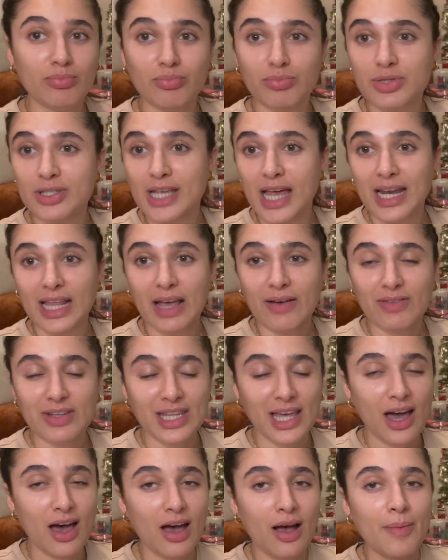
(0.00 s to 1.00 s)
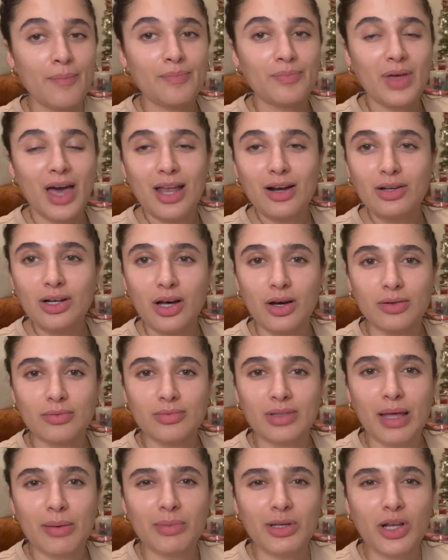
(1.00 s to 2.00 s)
setting everything up. I don't know.
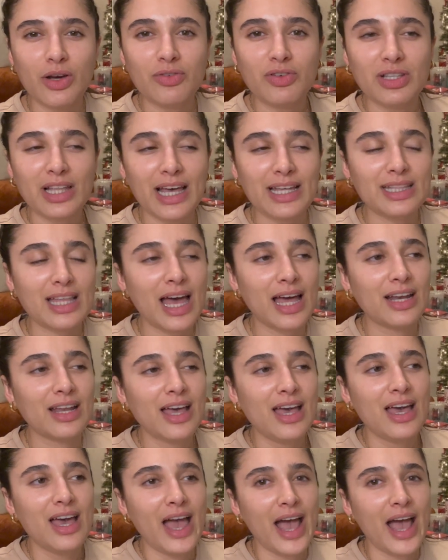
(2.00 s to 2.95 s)
Let me know if you like that.